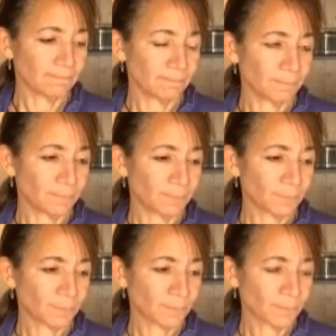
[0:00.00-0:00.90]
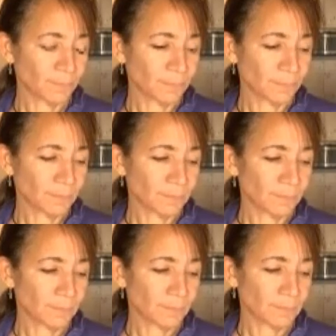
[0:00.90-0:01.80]

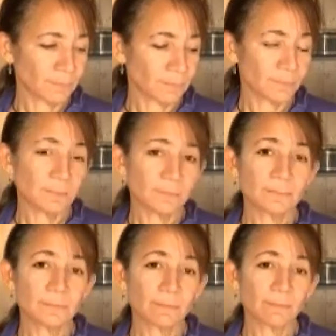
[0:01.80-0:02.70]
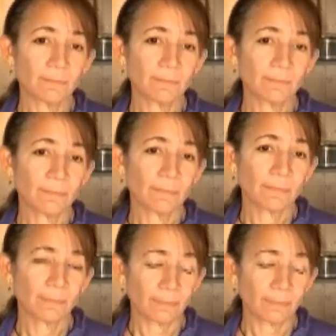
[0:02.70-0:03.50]
(silent)